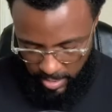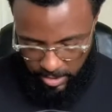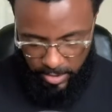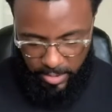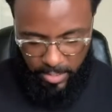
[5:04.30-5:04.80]

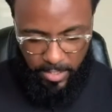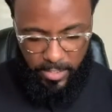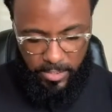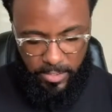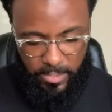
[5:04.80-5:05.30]

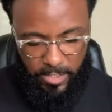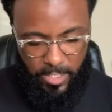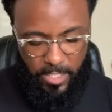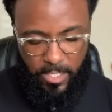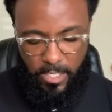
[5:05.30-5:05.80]
Sagittarius.
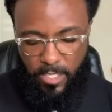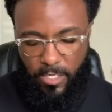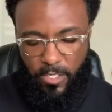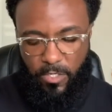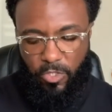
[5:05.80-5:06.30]

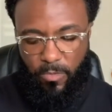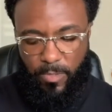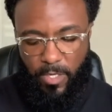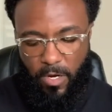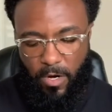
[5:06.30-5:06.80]
Show
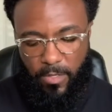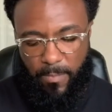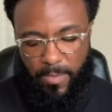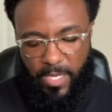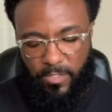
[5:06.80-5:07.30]
me the card
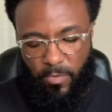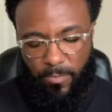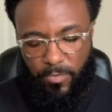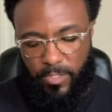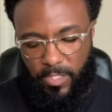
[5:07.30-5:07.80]
that best
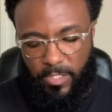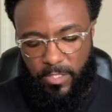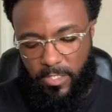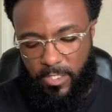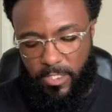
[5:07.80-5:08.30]

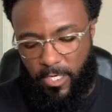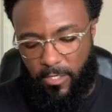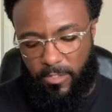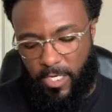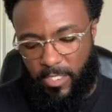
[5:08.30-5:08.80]
represents the
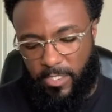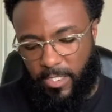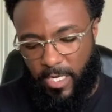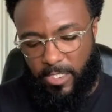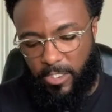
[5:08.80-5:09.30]
star sign
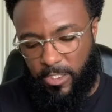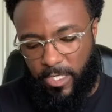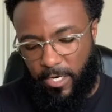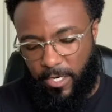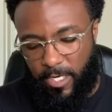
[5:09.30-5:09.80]

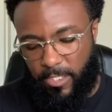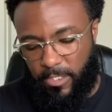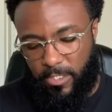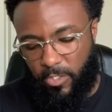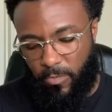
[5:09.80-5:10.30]

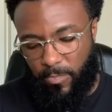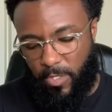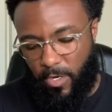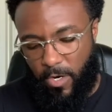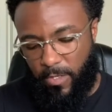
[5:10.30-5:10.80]
Sagittarius. Show me
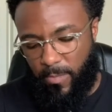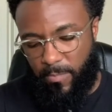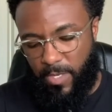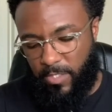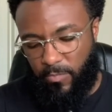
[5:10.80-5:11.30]
the card
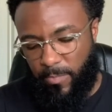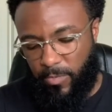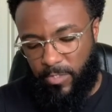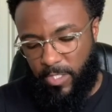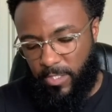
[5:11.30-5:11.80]
that best
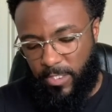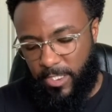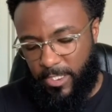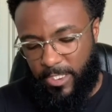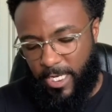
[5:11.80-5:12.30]
represents
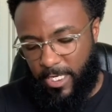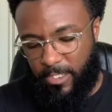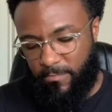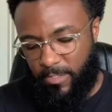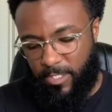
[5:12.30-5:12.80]
the
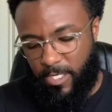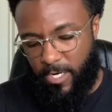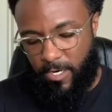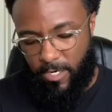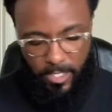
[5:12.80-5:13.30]

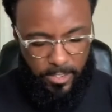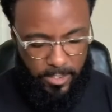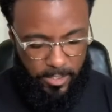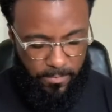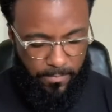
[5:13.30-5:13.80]
Sagittarius.